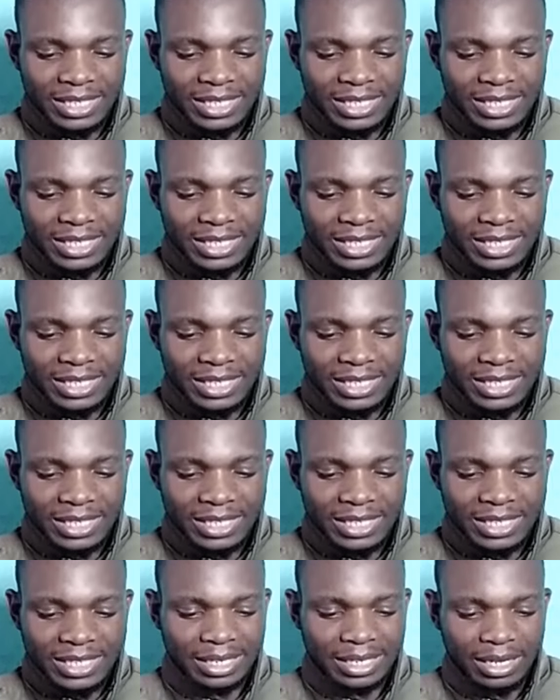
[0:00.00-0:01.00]
listed
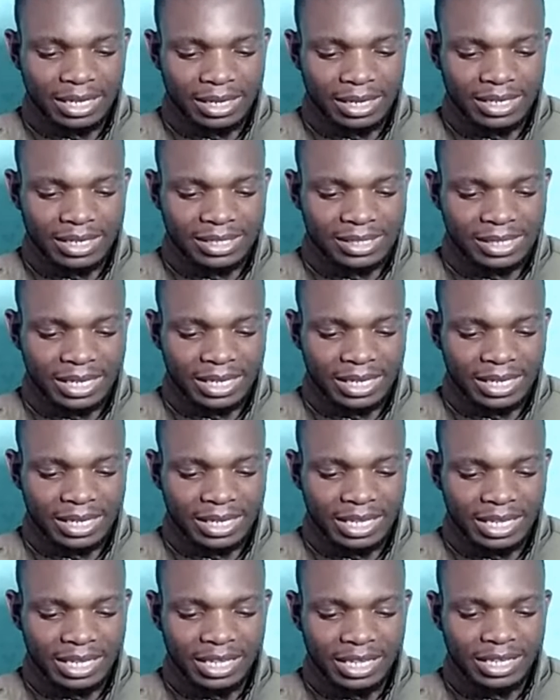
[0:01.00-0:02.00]
SA
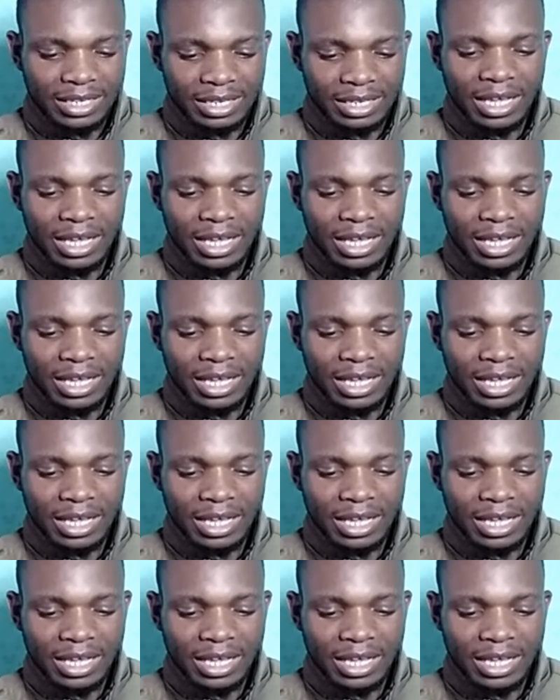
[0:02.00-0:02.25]
Inc.